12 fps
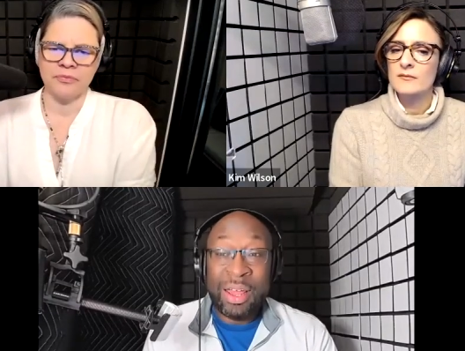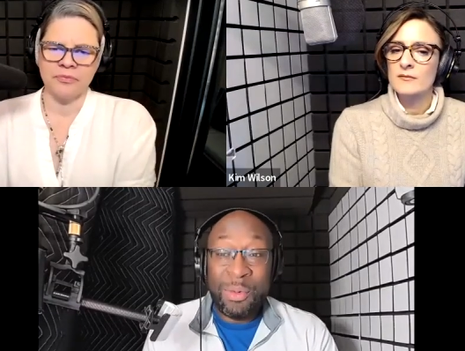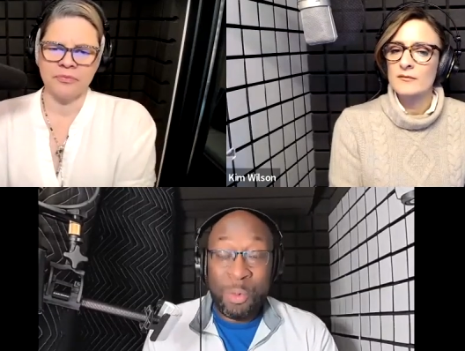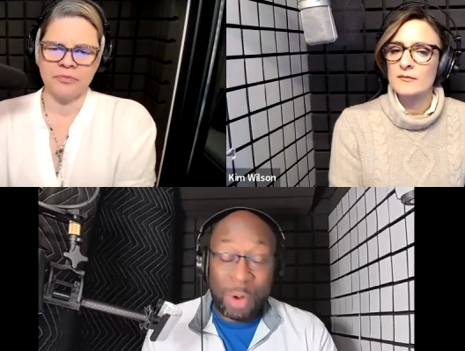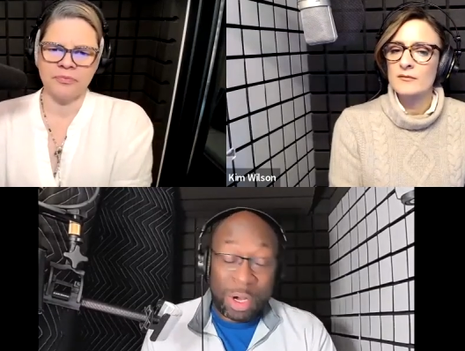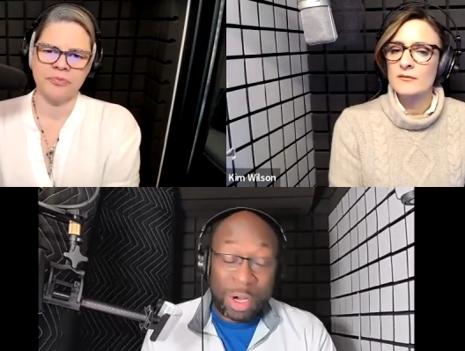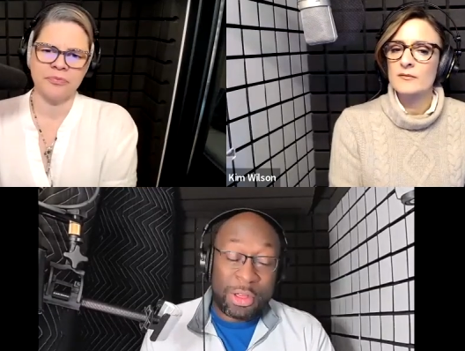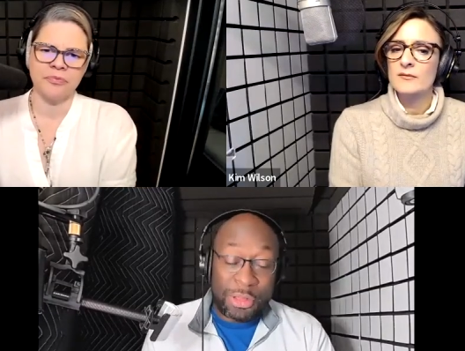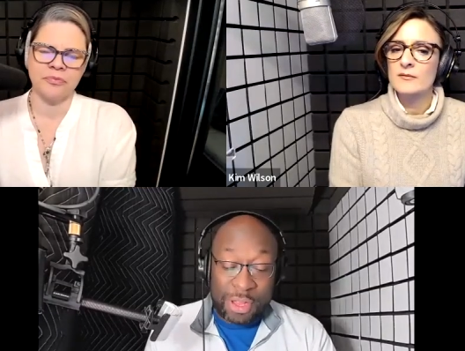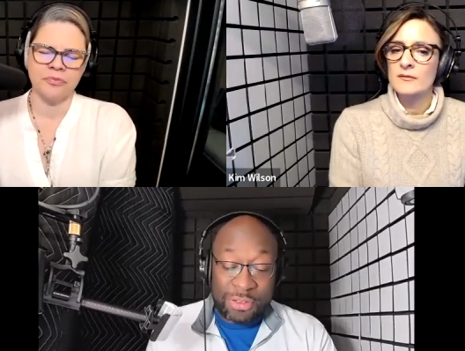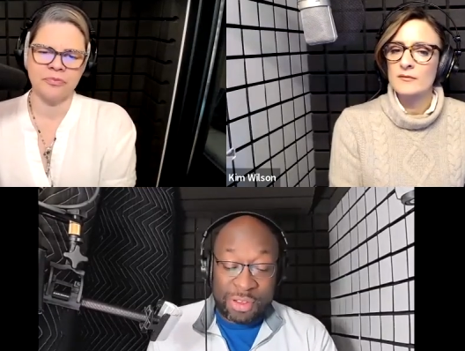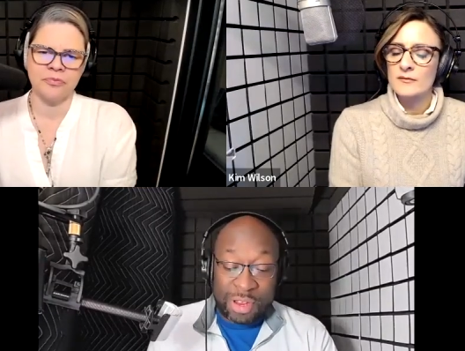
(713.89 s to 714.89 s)
Speaker 1: One of the
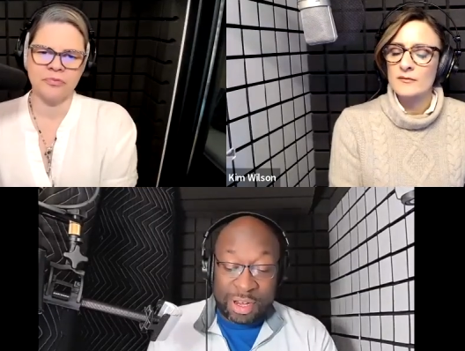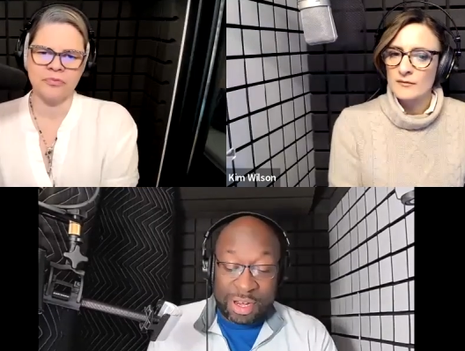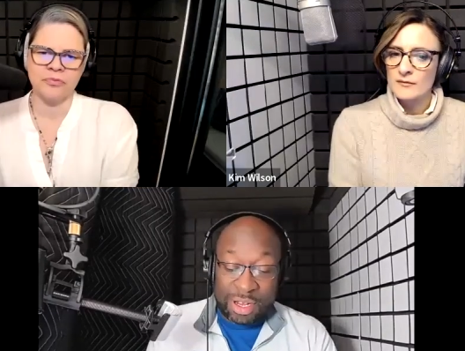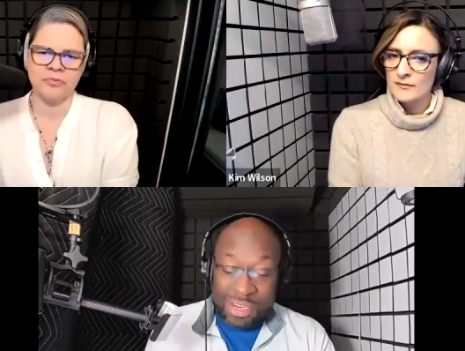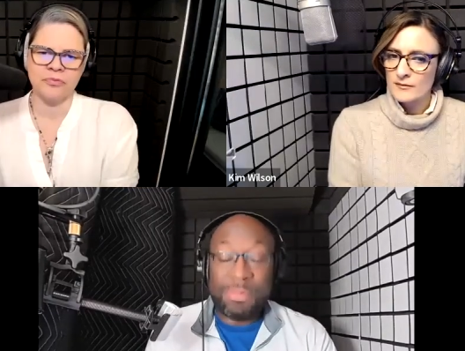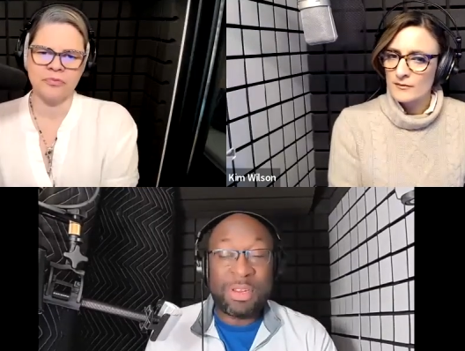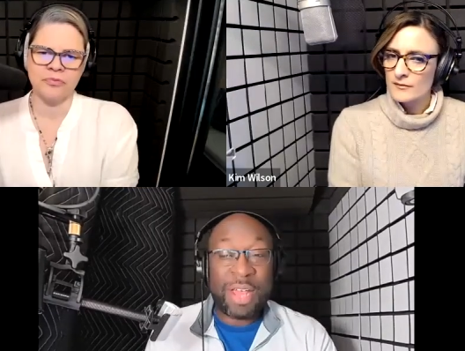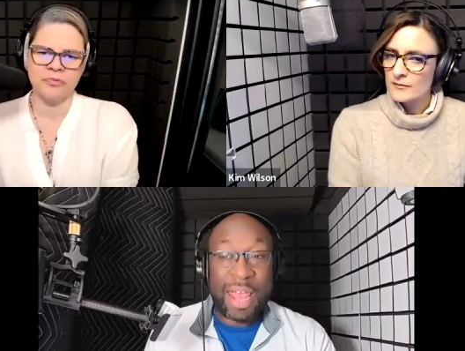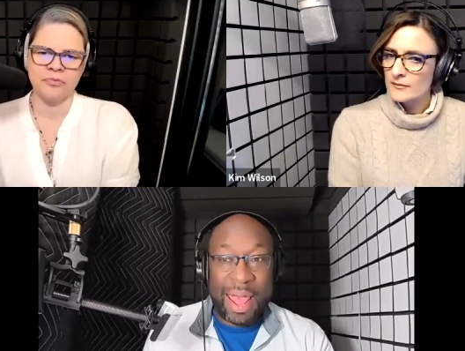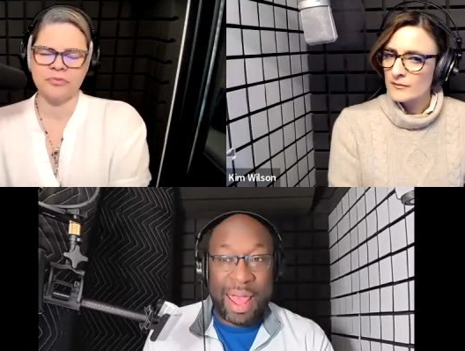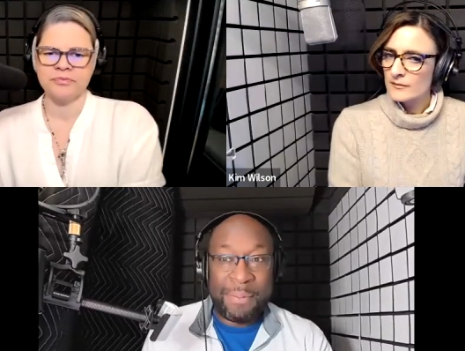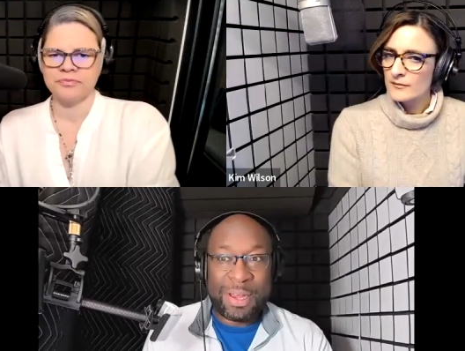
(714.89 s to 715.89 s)
things that seemed to
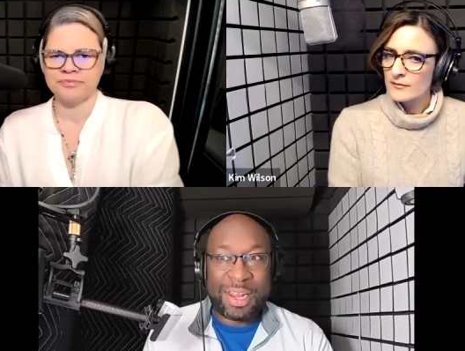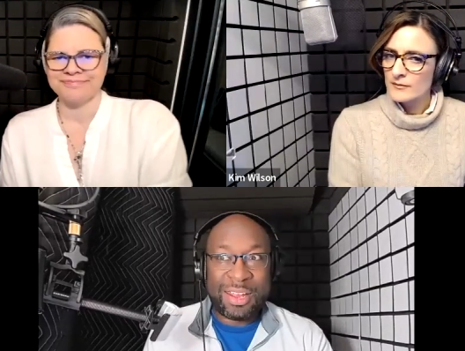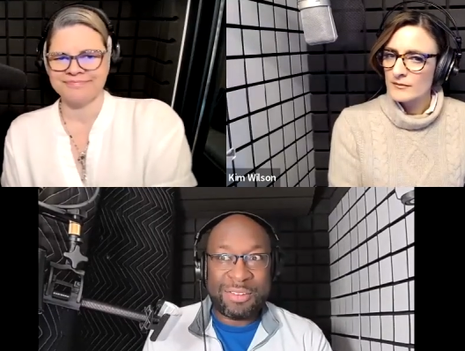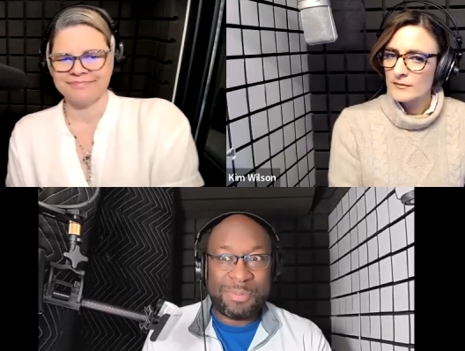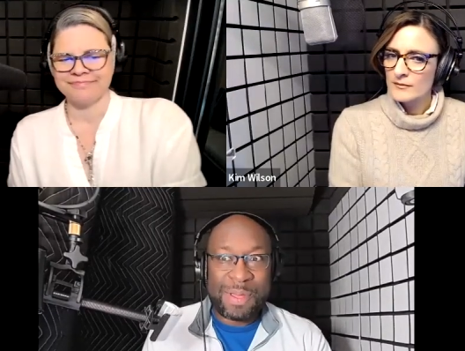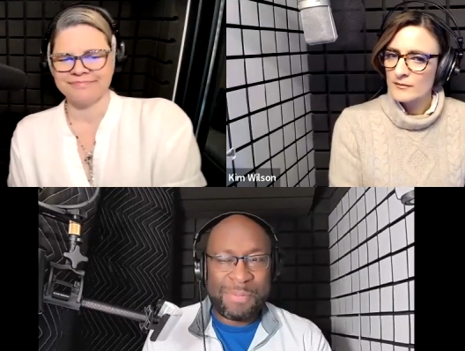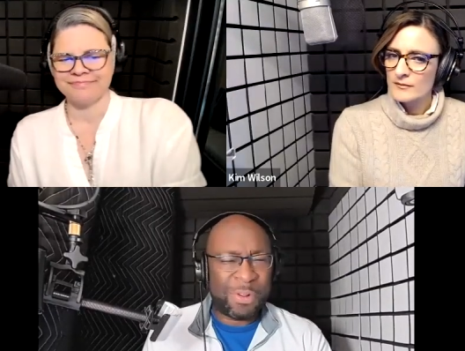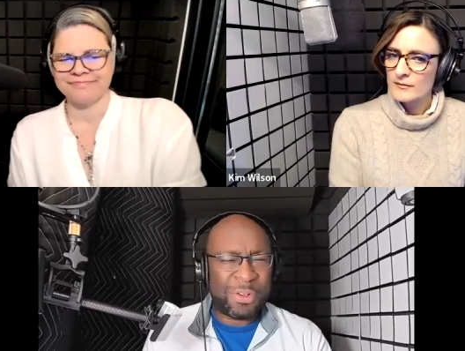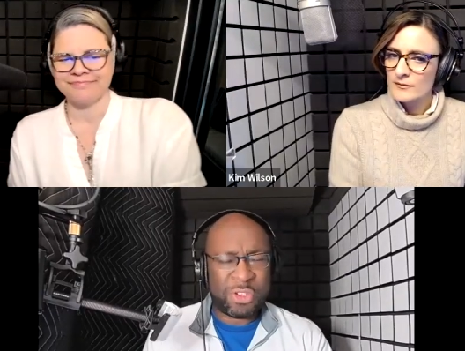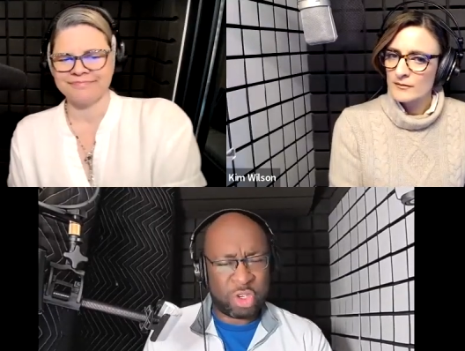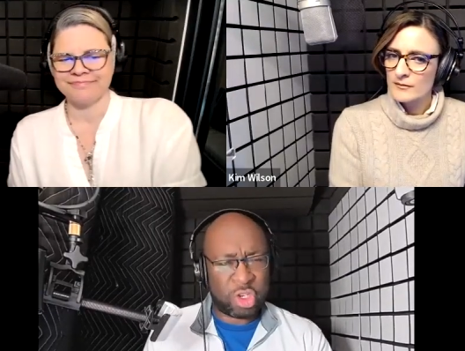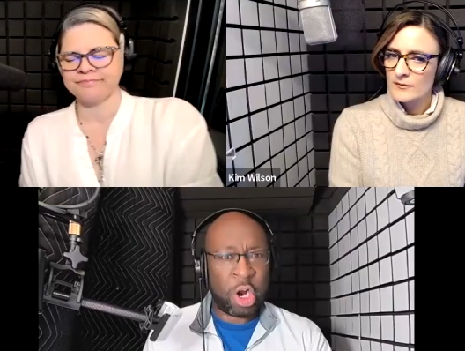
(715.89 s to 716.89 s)
happen is people mm-hmm.
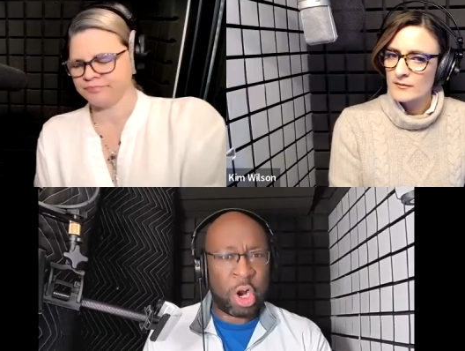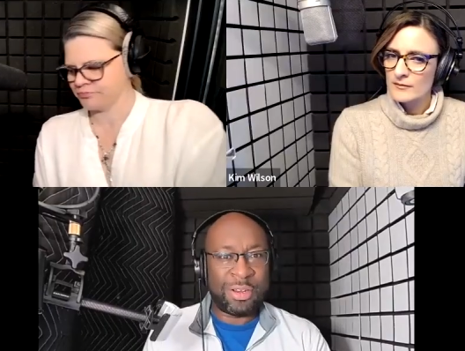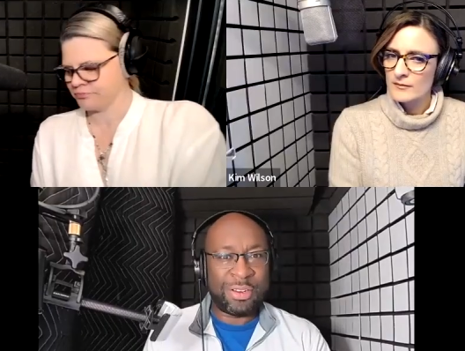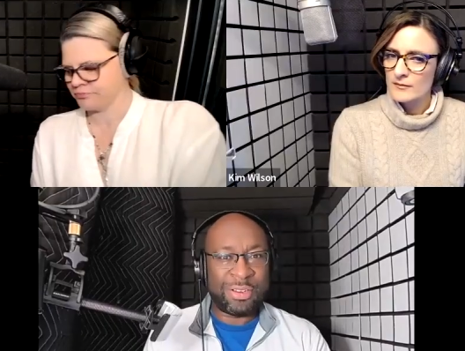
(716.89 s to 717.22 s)
started to